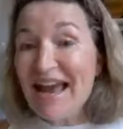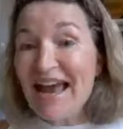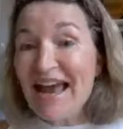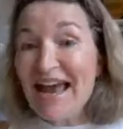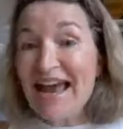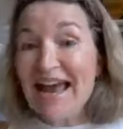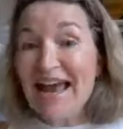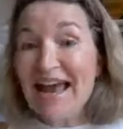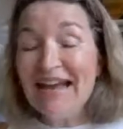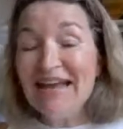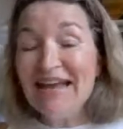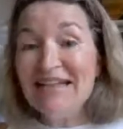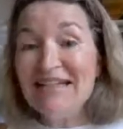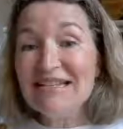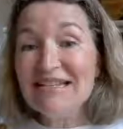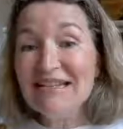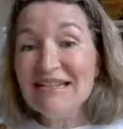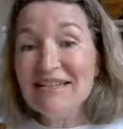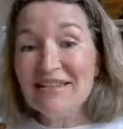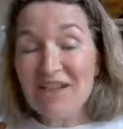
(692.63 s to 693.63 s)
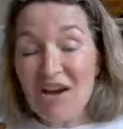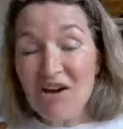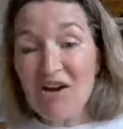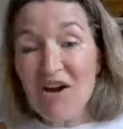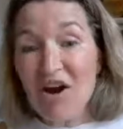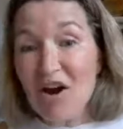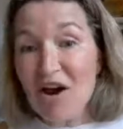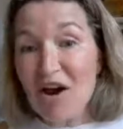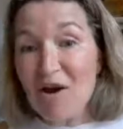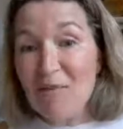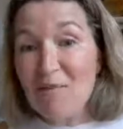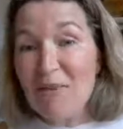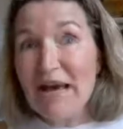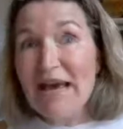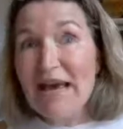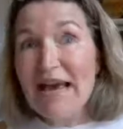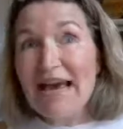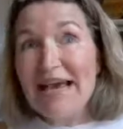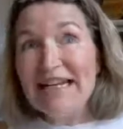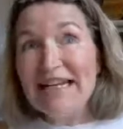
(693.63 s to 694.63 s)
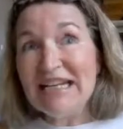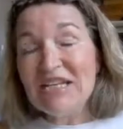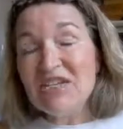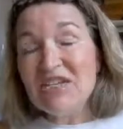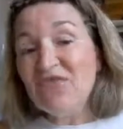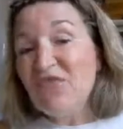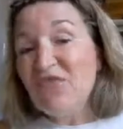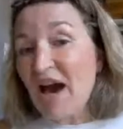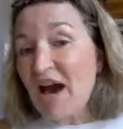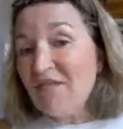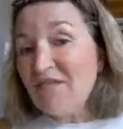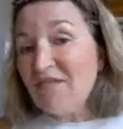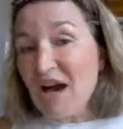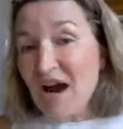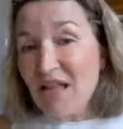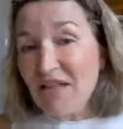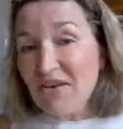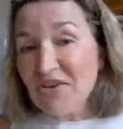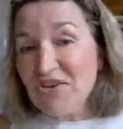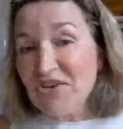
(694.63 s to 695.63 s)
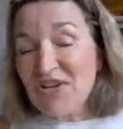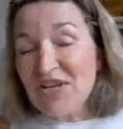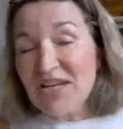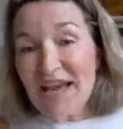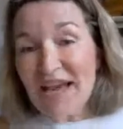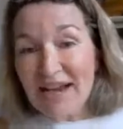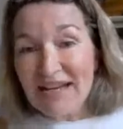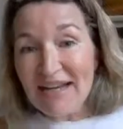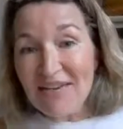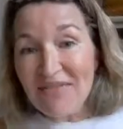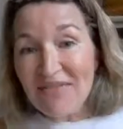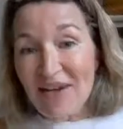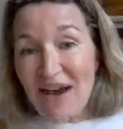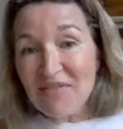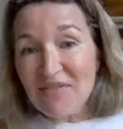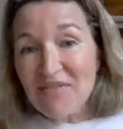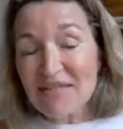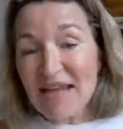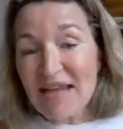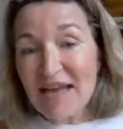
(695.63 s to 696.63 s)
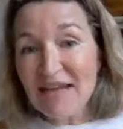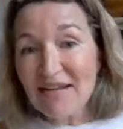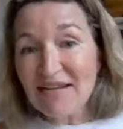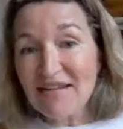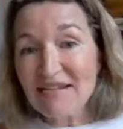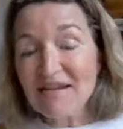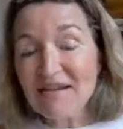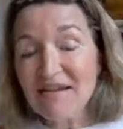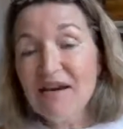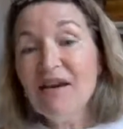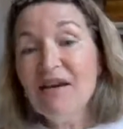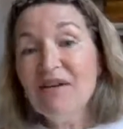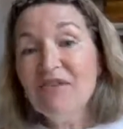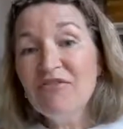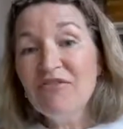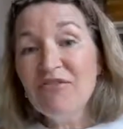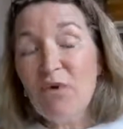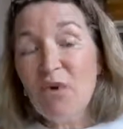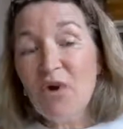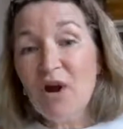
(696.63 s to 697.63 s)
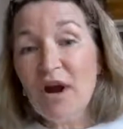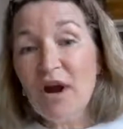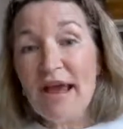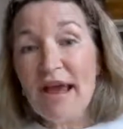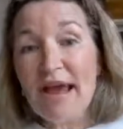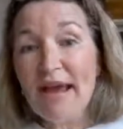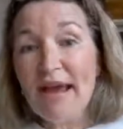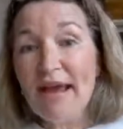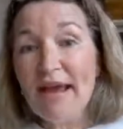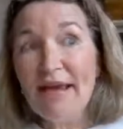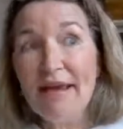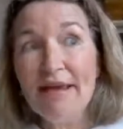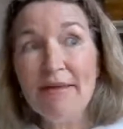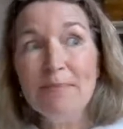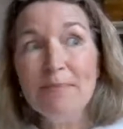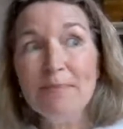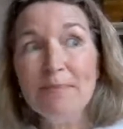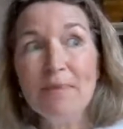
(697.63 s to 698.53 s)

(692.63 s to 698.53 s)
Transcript: and .com, and it's $5.95 for a